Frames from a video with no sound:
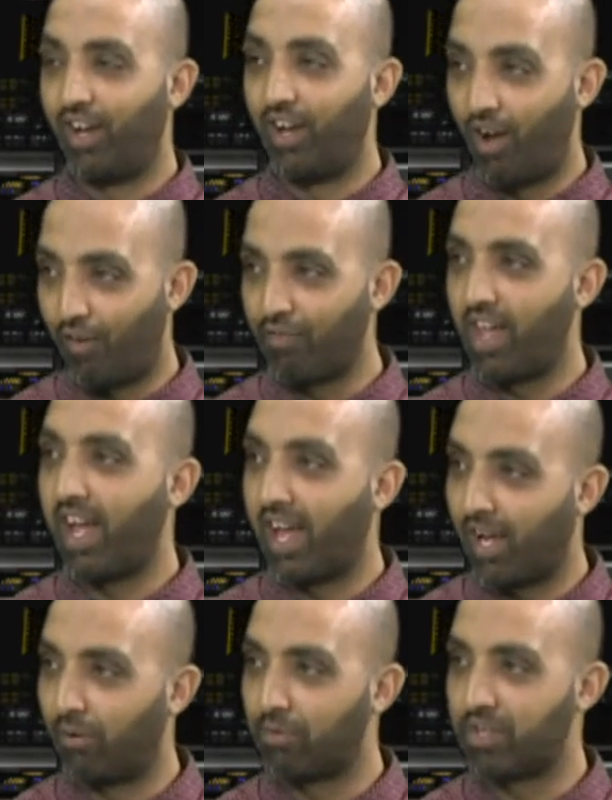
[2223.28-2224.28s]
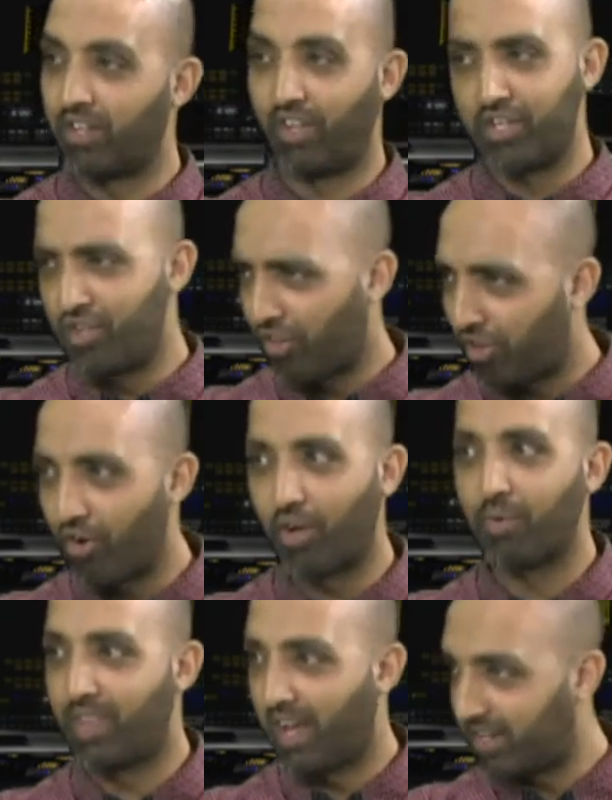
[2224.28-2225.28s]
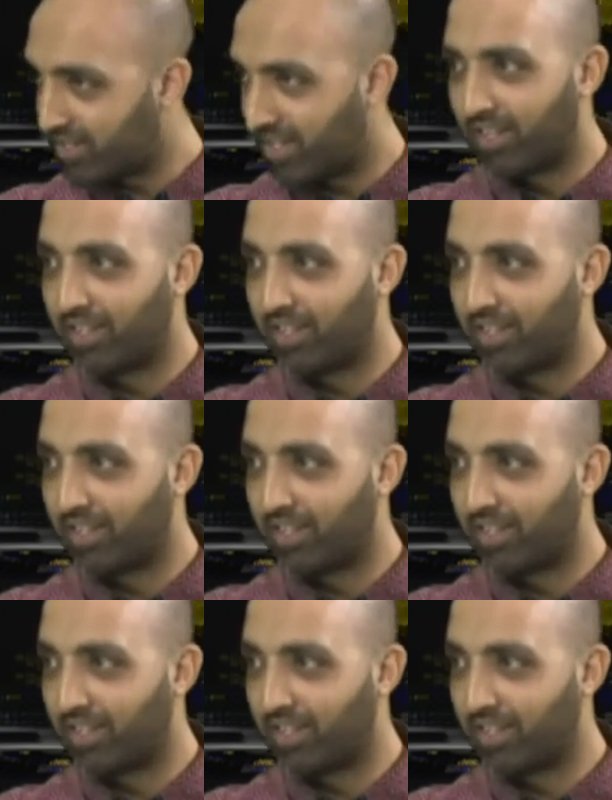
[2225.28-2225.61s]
of that house, there's nothing wrong with that, is there?